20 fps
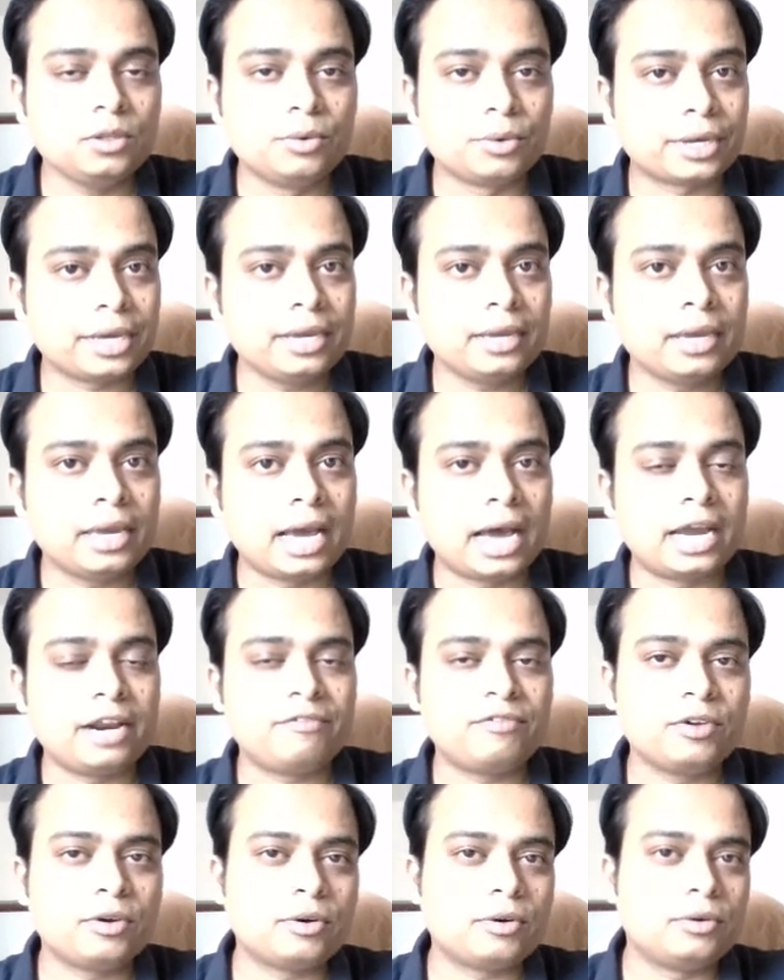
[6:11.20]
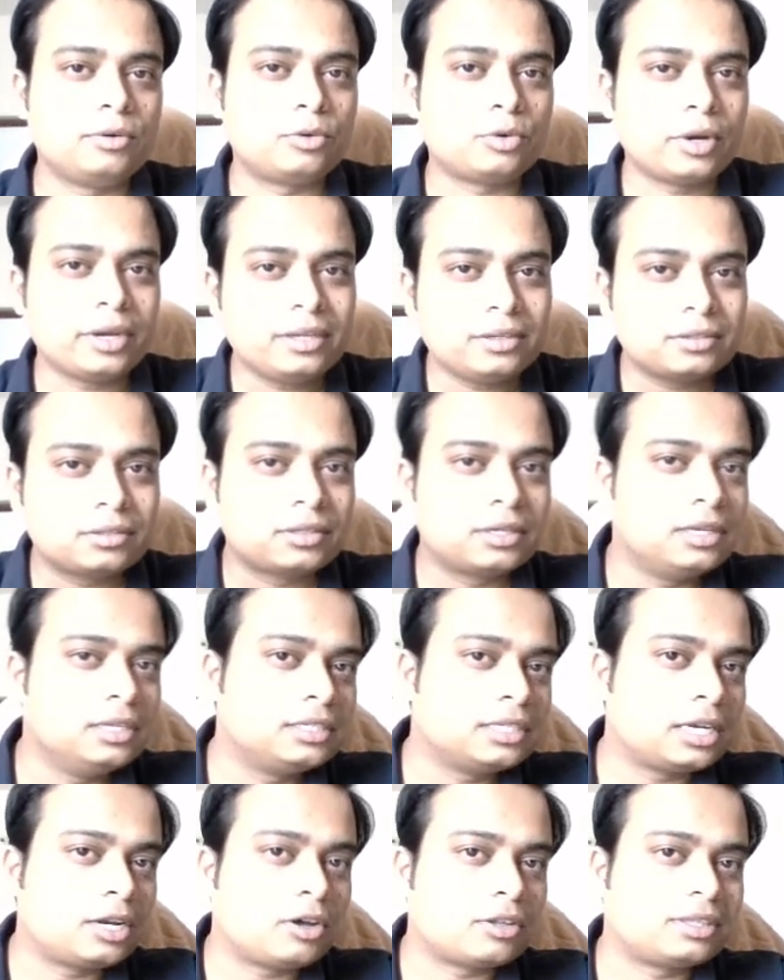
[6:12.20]
Okay. And if your drawing
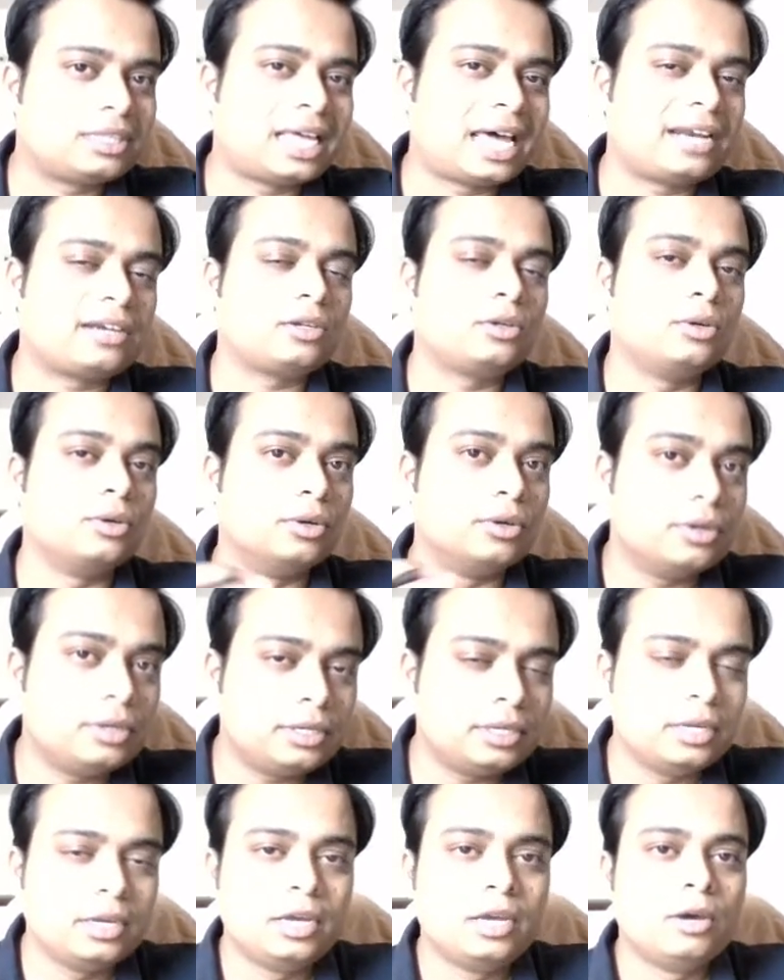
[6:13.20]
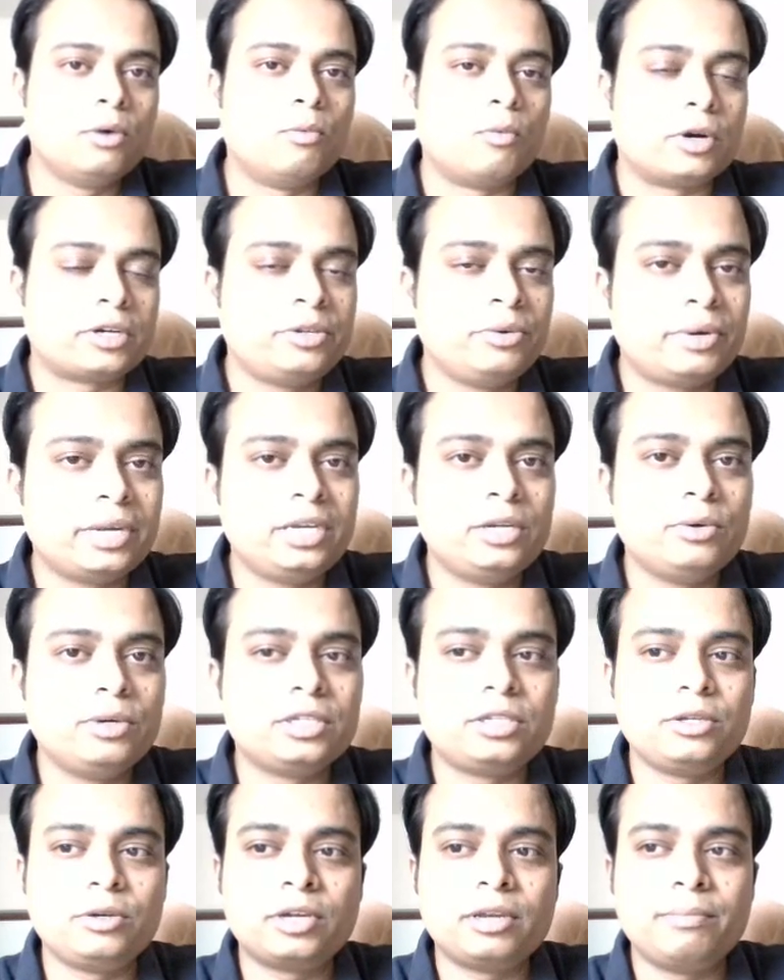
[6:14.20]
skills are not that good, what you can do
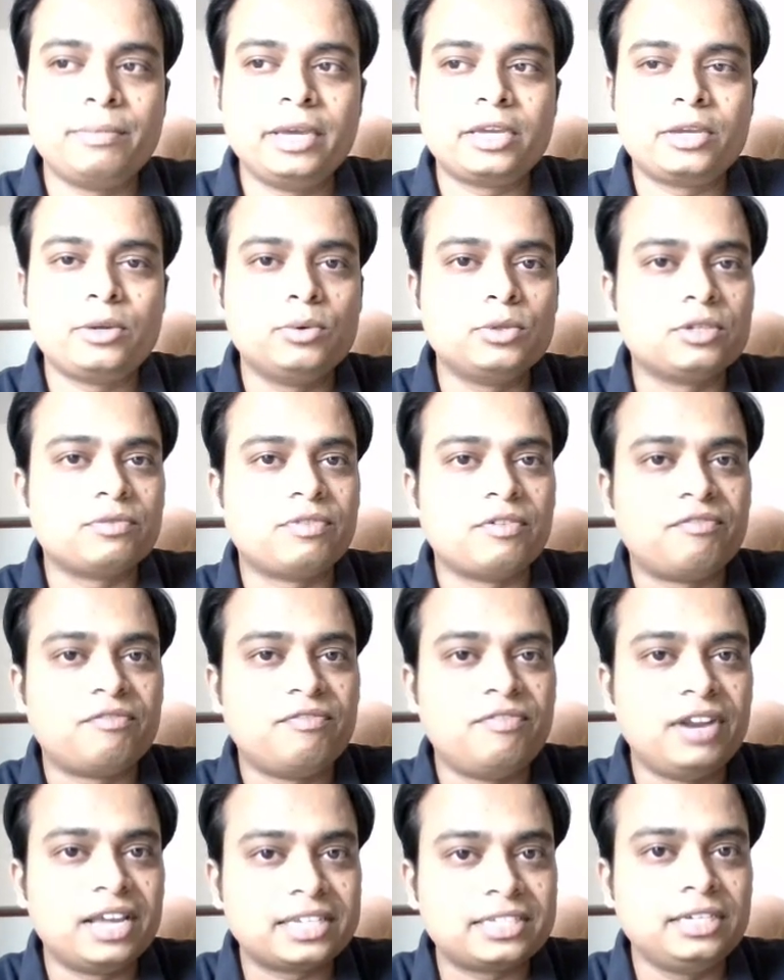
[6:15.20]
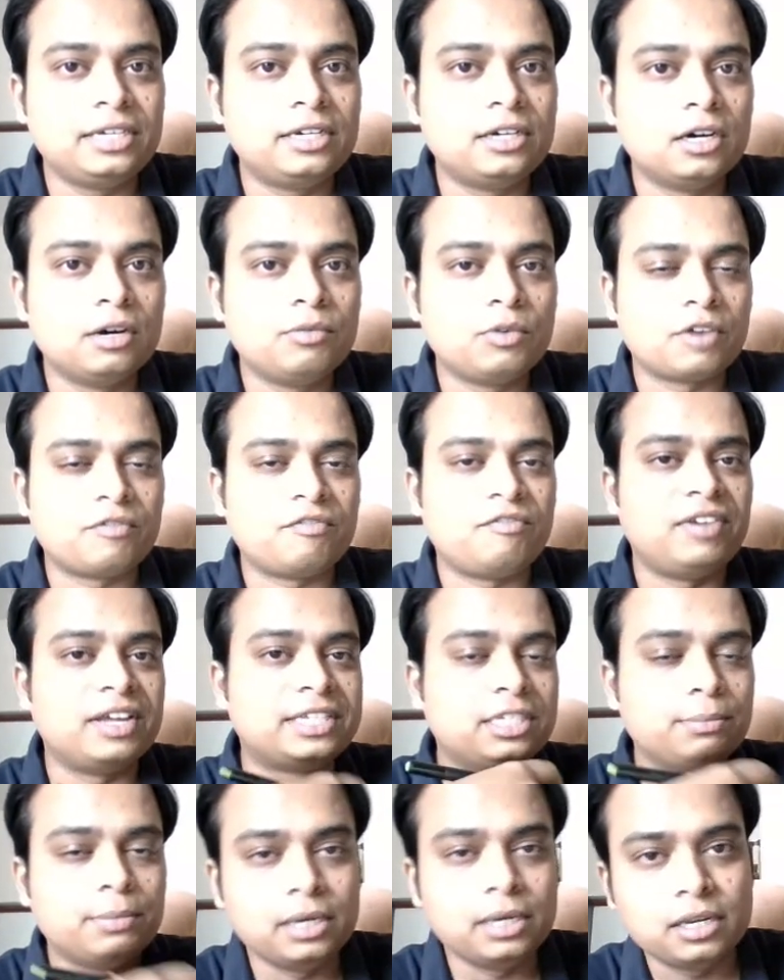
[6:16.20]
is you can make use of a flexi curve or a
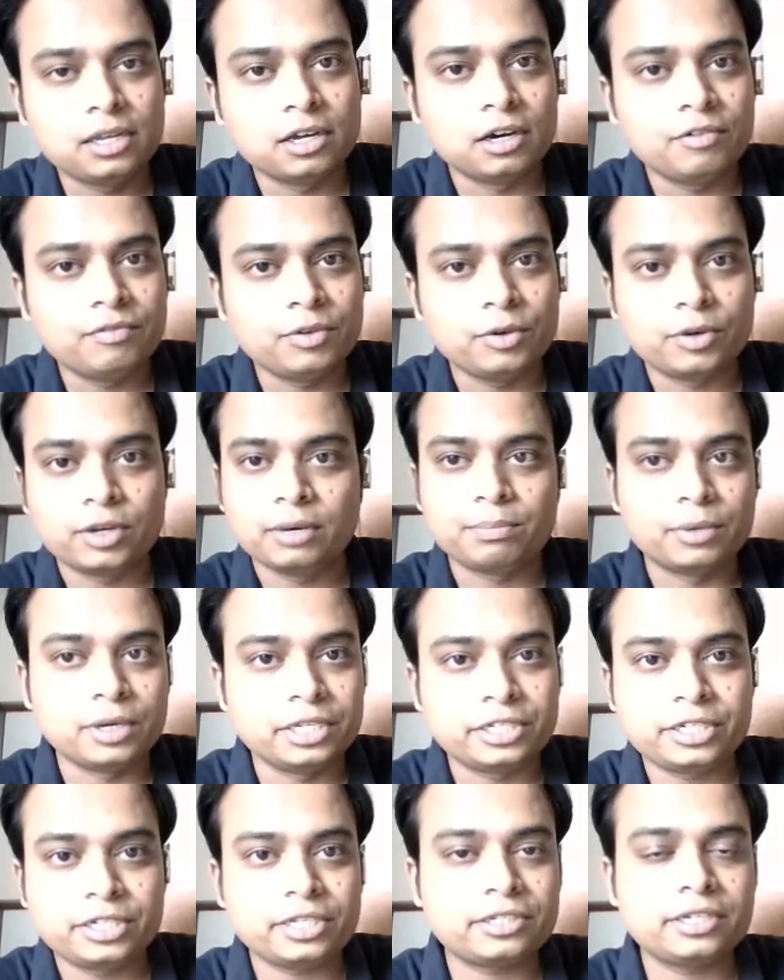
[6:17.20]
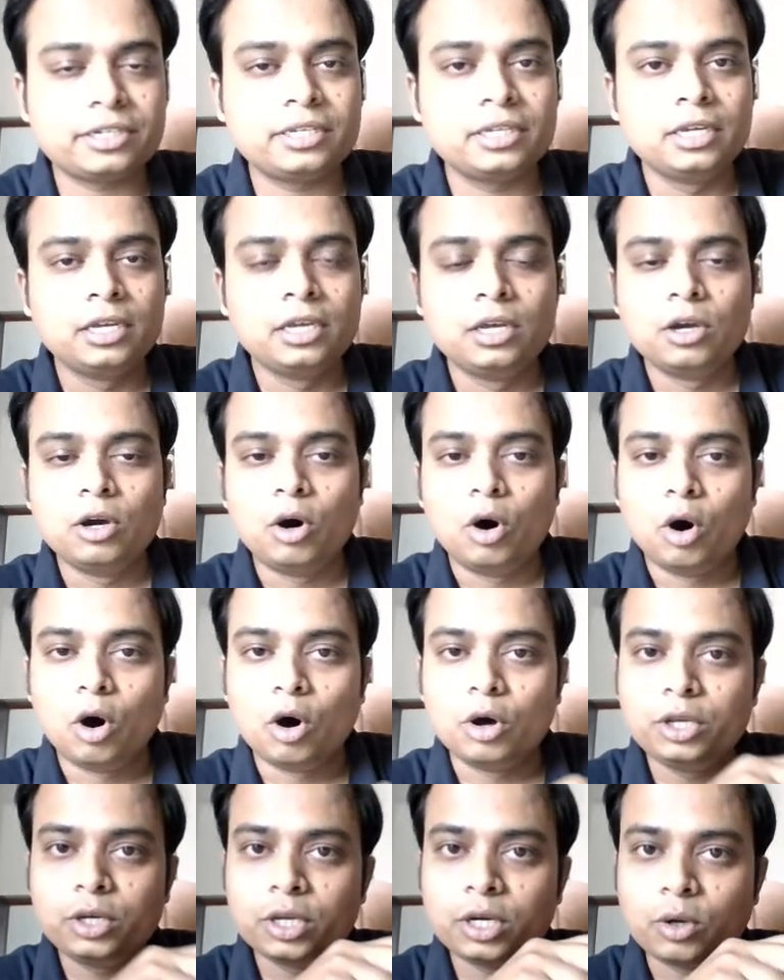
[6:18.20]
flexible curve. You can purchase it,
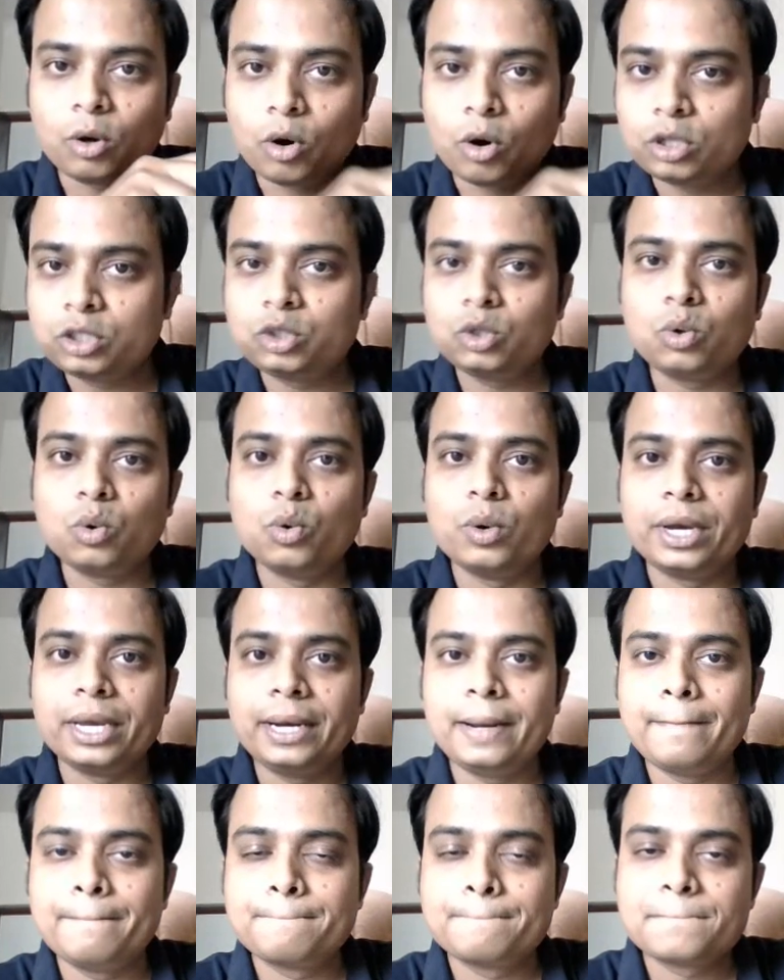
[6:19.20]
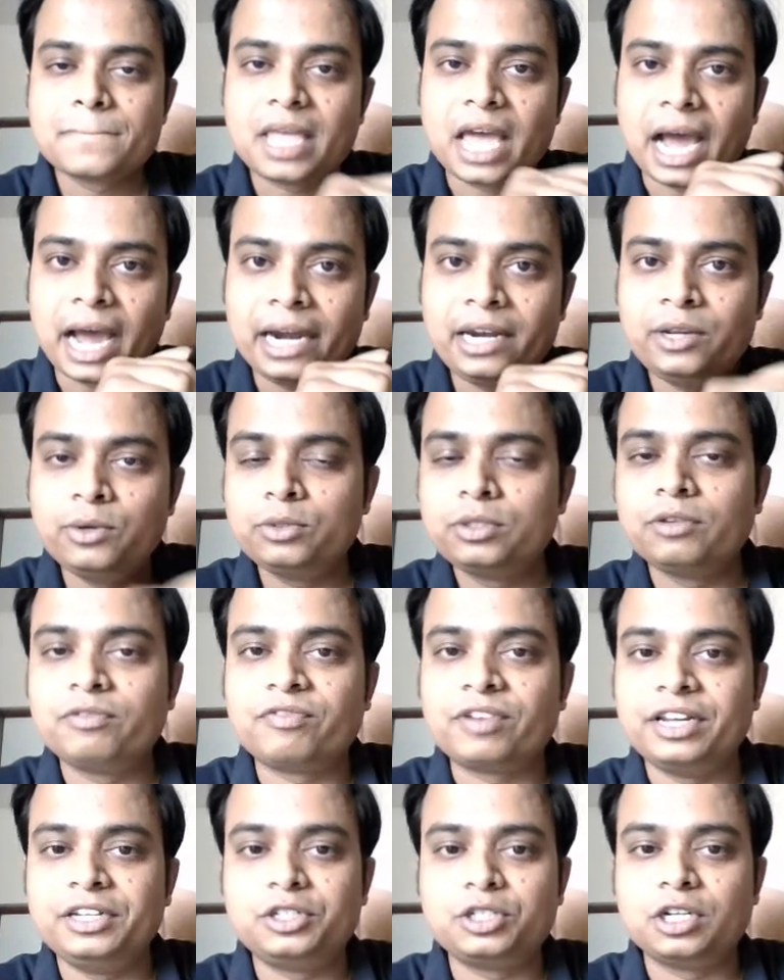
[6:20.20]
or you can also go ahead and use a
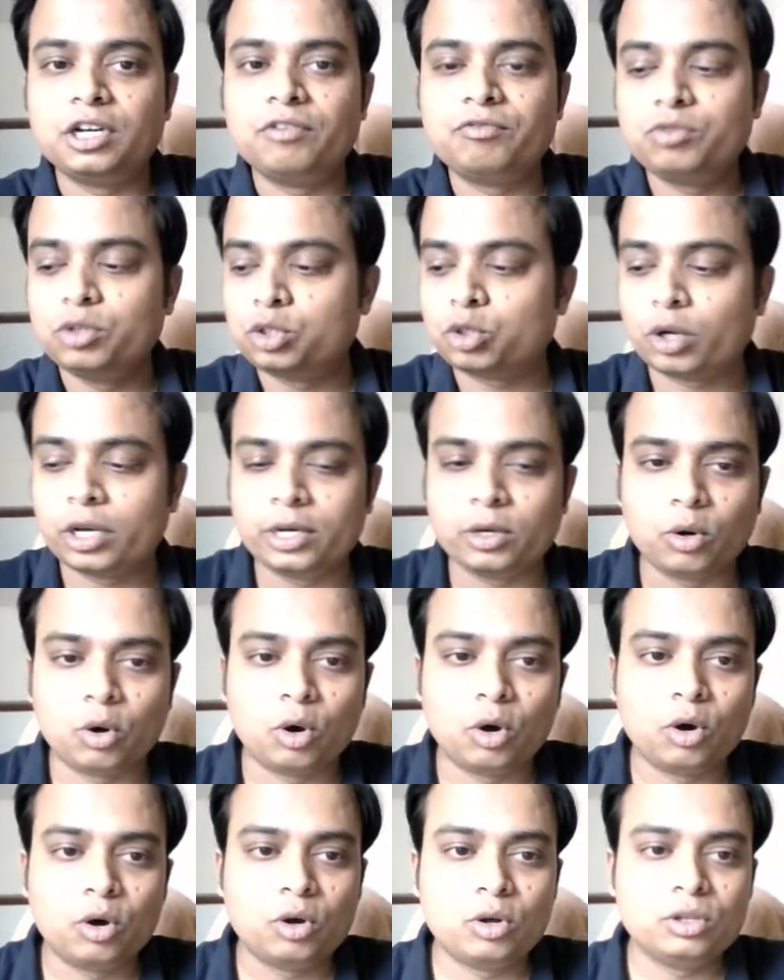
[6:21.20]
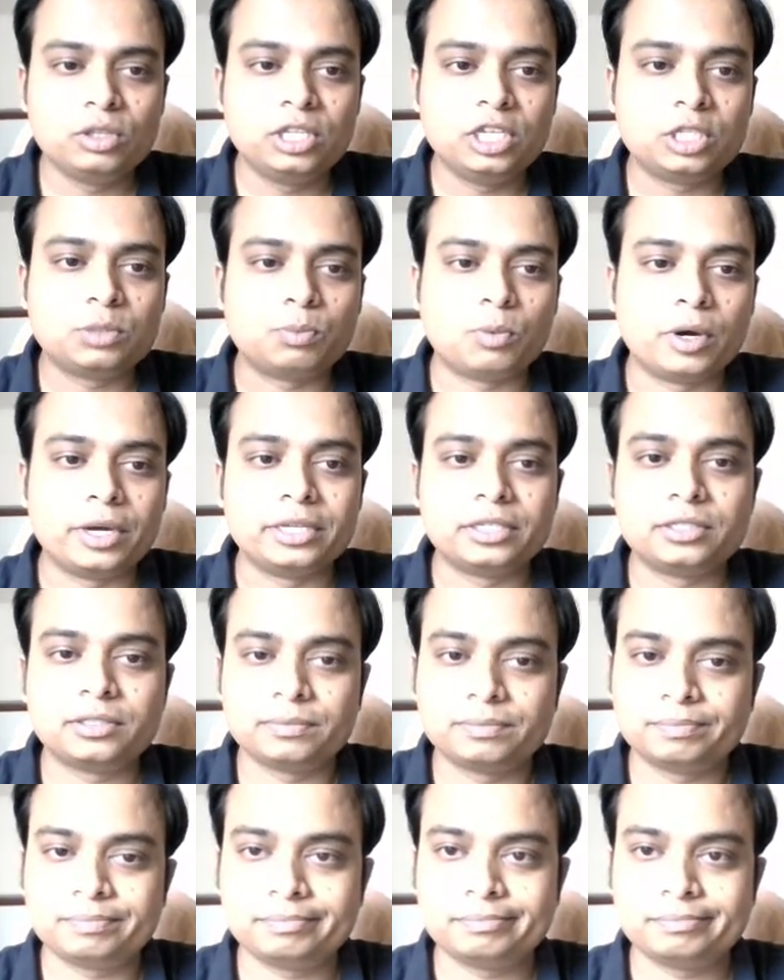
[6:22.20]
French curve to join all these points.